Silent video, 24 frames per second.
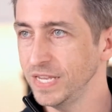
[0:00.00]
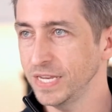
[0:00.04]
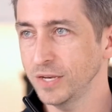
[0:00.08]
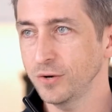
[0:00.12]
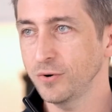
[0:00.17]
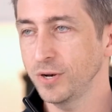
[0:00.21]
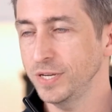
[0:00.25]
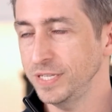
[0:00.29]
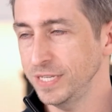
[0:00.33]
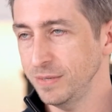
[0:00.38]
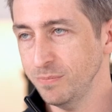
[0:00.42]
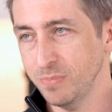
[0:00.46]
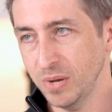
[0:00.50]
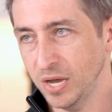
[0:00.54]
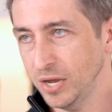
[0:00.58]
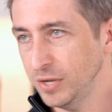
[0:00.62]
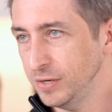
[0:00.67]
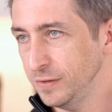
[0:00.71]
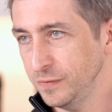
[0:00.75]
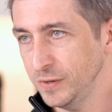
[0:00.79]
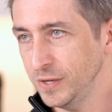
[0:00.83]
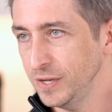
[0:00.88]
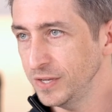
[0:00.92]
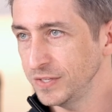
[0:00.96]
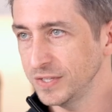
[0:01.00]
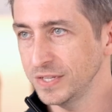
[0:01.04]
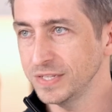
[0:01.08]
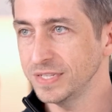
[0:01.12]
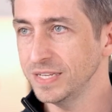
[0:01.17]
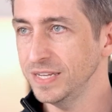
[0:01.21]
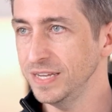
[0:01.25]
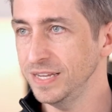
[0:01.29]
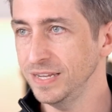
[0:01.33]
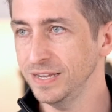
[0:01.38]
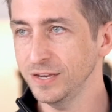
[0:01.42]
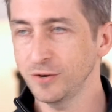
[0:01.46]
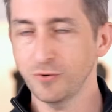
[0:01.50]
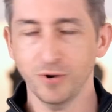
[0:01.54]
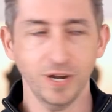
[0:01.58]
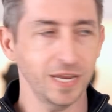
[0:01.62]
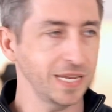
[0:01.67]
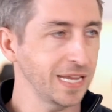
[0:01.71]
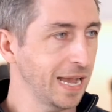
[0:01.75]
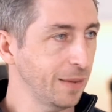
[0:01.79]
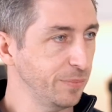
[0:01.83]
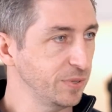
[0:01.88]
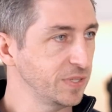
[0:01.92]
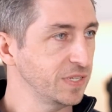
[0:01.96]
increasing biodiversity,
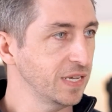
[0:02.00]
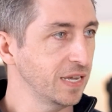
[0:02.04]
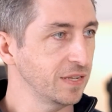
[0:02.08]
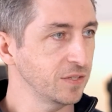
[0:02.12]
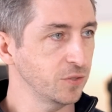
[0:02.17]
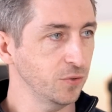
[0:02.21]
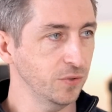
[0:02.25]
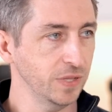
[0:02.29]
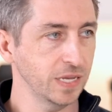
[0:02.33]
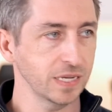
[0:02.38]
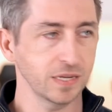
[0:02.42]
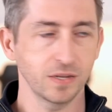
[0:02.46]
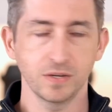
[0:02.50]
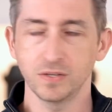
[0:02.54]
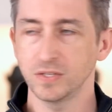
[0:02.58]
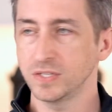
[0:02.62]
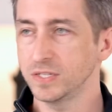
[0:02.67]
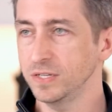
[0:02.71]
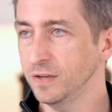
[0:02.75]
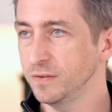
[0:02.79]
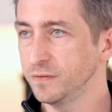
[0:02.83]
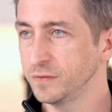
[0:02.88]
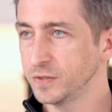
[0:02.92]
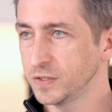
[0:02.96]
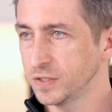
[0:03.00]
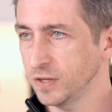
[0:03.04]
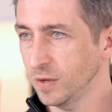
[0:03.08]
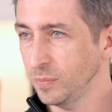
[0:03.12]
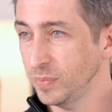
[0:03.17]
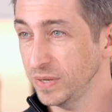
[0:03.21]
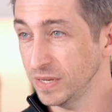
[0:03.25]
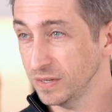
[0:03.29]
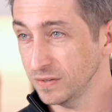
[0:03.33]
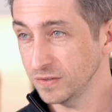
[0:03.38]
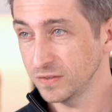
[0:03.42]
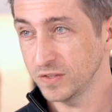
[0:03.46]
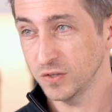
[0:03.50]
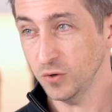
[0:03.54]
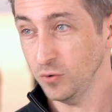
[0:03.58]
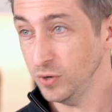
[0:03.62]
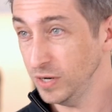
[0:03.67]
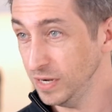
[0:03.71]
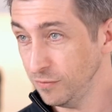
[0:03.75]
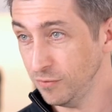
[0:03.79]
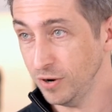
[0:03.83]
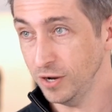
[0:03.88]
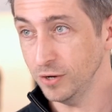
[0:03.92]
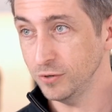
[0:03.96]
creating habitats, all that kind of stuff, stopping
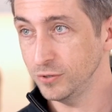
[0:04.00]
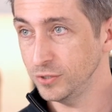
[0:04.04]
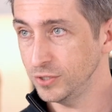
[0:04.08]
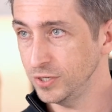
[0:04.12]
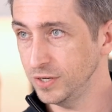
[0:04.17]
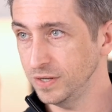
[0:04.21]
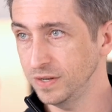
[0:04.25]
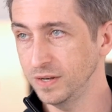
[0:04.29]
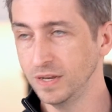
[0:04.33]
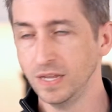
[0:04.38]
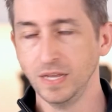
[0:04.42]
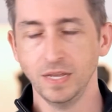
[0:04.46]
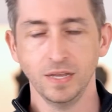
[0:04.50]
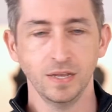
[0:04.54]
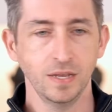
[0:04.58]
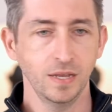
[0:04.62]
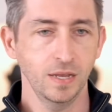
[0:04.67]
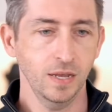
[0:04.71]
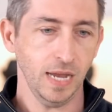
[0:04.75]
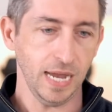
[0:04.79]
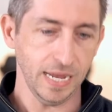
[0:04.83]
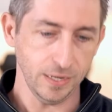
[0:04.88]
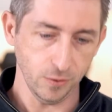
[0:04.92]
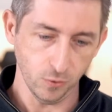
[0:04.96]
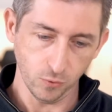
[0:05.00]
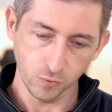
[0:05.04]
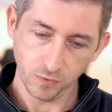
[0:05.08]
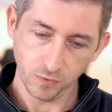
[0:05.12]
soil erosion. Yeah. And